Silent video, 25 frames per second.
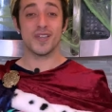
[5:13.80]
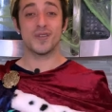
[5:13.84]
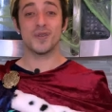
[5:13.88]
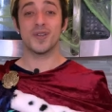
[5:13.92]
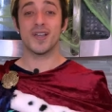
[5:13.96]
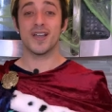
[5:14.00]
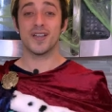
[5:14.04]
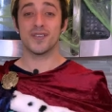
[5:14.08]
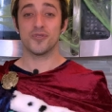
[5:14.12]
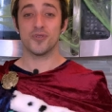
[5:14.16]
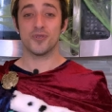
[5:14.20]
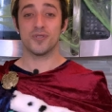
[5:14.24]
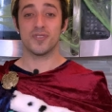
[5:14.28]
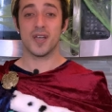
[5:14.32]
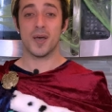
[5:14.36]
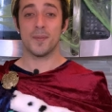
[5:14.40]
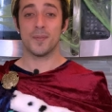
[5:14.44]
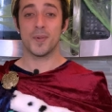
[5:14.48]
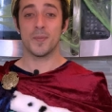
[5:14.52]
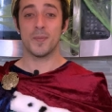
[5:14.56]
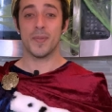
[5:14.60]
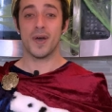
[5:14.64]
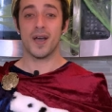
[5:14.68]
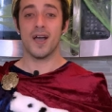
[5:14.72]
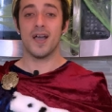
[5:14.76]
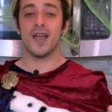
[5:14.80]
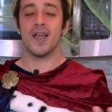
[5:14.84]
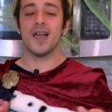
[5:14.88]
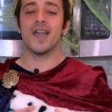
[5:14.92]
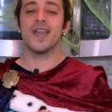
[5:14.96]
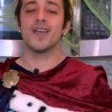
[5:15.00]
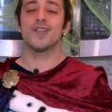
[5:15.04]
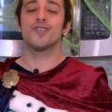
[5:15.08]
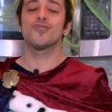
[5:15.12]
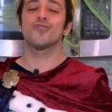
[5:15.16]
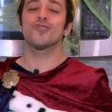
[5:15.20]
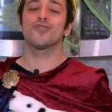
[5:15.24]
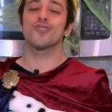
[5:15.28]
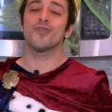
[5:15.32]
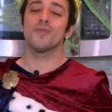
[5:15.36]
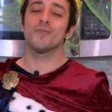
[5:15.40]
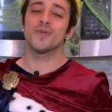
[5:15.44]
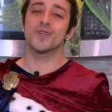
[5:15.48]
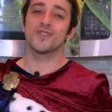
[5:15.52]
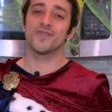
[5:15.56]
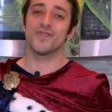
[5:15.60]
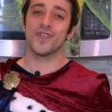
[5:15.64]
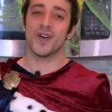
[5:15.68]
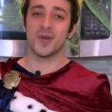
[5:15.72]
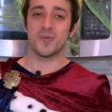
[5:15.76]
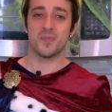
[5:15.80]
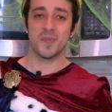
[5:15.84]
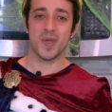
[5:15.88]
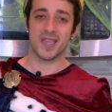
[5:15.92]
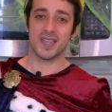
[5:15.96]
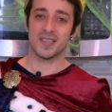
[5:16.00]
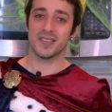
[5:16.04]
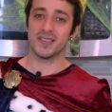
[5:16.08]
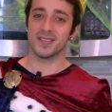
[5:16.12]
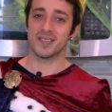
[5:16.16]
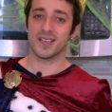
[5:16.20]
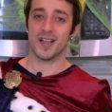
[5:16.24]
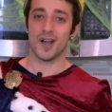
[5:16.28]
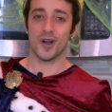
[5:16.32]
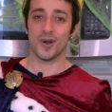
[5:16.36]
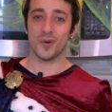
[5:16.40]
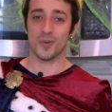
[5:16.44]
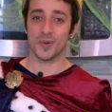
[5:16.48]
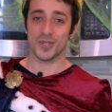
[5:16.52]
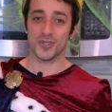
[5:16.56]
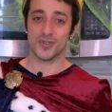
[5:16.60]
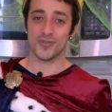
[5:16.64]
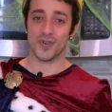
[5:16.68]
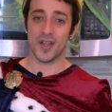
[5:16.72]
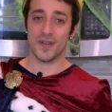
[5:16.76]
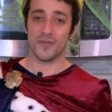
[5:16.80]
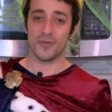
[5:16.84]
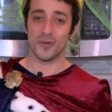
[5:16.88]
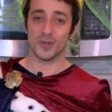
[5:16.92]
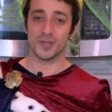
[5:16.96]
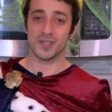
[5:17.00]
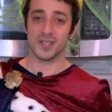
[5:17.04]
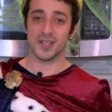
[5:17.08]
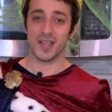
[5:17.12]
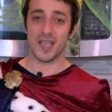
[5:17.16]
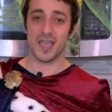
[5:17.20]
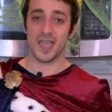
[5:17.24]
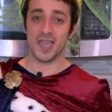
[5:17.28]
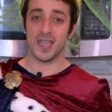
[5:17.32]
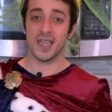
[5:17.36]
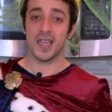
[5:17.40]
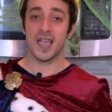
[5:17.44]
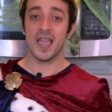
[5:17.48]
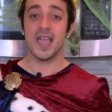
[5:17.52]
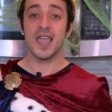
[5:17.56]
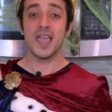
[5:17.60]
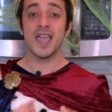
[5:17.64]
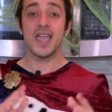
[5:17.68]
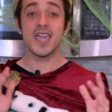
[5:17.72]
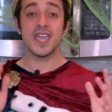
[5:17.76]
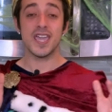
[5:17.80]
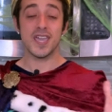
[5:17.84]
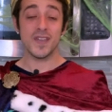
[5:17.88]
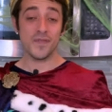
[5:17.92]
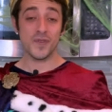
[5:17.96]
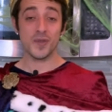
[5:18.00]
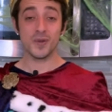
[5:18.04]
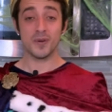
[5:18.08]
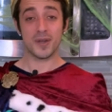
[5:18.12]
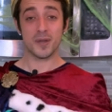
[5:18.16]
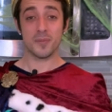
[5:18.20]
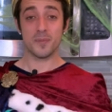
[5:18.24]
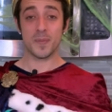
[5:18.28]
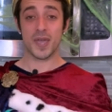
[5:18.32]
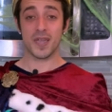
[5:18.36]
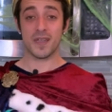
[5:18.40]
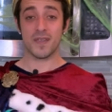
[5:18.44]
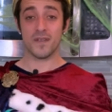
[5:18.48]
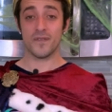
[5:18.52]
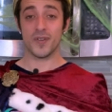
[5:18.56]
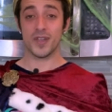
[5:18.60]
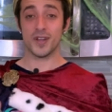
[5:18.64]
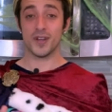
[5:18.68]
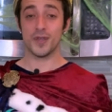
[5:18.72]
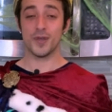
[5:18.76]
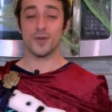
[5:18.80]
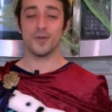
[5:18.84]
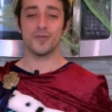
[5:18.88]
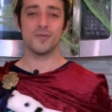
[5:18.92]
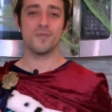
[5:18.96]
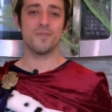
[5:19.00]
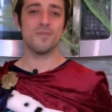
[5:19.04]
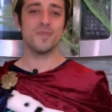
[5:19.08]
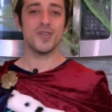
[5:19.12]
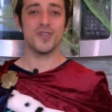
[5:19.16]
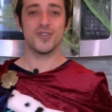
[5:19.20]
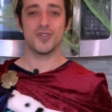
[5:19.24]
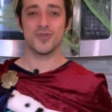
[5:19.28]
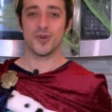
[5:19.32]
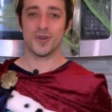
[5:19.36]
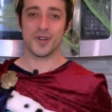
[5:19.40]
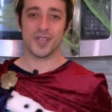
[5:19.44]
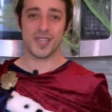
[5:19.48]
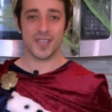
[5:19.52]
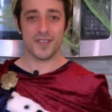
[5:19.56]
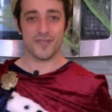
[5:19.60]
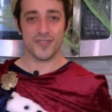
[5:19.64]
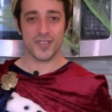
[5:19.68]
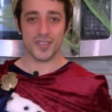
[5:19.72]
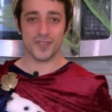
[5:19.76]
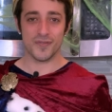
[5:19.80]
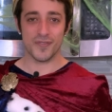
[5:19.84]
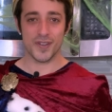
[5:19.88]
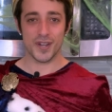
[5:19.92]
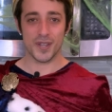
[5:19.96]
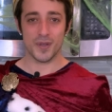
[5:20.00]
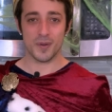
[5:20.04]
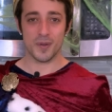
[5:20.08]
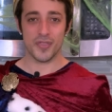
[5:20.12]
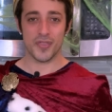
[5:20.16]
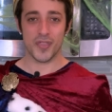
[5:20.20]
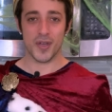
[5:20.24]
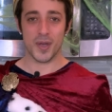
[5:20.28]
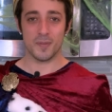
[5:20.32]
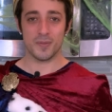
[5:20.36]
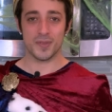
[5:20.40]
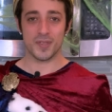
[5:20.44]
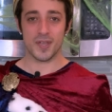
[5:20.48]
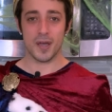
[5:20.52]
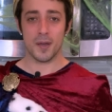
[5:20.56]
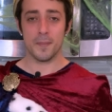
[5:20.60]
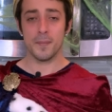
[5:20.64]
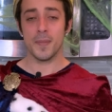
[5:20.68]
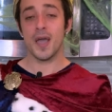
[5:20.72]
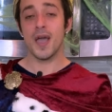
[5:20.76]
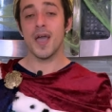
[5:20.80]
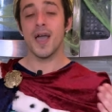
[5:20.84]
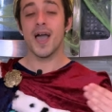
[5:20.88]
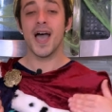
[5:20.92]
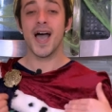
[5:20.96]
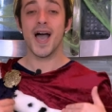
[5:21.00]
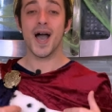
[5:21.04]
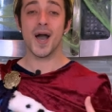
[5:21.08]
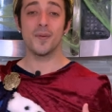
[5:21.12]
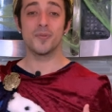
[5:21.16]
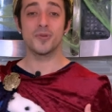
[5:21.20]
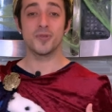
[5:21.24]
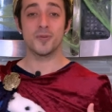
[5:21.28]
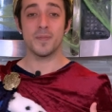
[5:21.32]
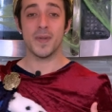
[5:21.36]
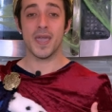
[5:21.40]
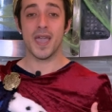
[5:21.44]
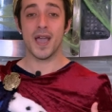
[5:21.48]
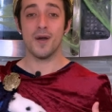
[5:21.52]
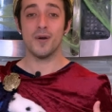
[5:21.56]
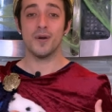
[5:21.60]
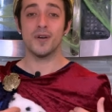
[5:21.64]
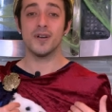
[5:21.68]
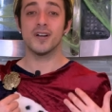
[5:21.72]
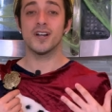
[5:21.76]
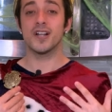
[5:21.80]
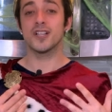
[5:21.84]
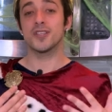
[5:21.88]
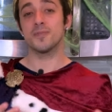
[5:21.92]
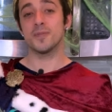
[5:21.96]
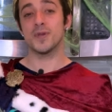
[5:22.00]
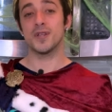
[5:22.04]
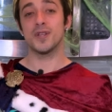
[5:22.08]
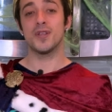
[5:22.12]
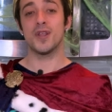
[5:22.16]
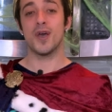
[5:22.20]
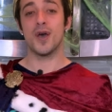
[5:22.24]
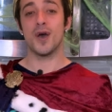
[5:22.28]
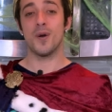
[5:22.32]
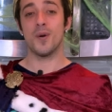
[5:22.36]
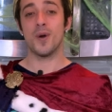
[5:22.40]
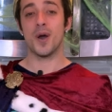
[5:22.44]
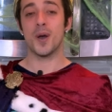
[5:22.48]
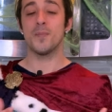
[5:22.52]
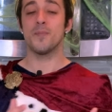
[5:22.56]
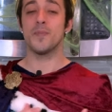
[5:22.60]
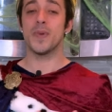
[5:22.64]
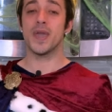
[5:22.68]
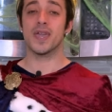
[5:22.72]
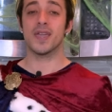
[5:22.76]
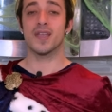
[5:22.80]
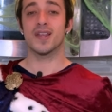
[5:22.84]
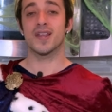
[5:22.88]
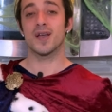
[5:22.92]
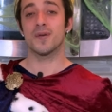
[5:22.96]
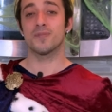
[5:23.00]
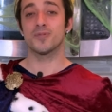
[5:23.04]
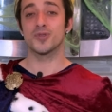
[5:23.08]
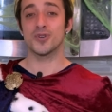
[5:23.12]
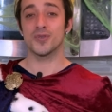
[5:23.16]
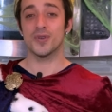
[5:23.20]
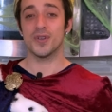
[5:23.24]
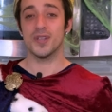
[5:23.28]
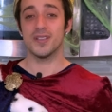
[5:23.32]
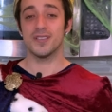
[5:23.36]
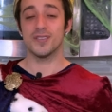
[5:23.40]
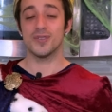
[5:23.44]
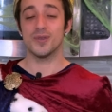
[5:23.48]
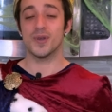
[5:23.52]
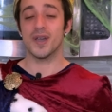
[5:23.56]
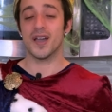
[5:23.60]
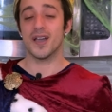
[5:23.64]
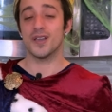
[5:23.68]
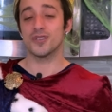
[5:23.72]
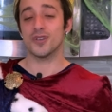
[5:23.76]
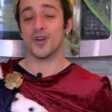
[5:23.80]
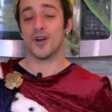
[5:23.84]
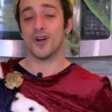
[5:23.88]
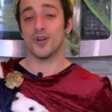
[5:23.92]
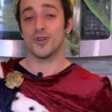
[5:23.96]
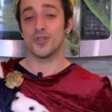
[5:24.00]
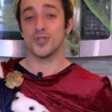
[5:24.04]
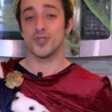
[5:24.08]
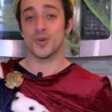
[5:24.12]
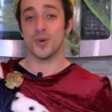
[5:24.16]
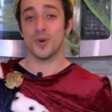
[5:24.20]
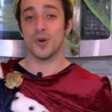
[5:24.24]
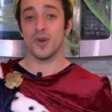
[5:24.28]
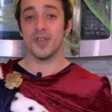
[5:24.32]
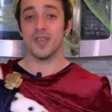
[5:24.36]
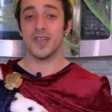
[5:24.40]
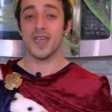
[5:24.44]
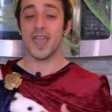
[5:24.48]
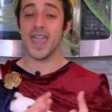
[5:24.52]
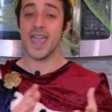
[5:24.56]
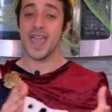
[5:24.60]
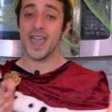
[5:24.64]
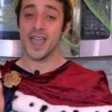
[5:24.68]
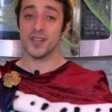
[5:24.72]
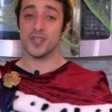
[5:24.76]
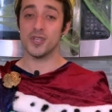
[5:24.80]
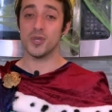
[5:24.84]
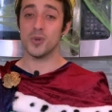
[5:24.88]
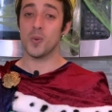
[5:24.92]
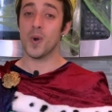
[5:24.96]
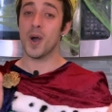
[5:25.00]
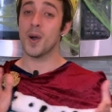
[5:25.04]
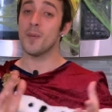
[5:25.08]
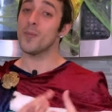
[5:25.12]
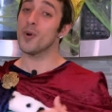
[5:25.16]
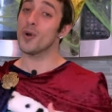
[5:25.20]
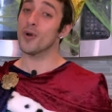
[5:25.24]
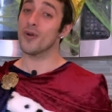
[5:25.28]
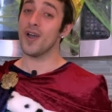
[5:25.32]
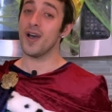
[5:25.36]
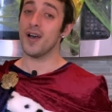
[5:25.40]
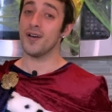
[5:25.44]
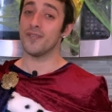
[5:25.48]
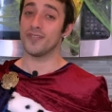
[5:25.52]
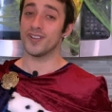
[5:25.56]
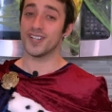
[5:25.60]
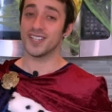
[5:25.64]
you guys for stopping by. I had so much fun making this Halloween trifle today. If you like baking videos, be sure to give this video a thumbs up. Helps me out, lets me know I'm baking up treats you guys all enjoy and you want more of.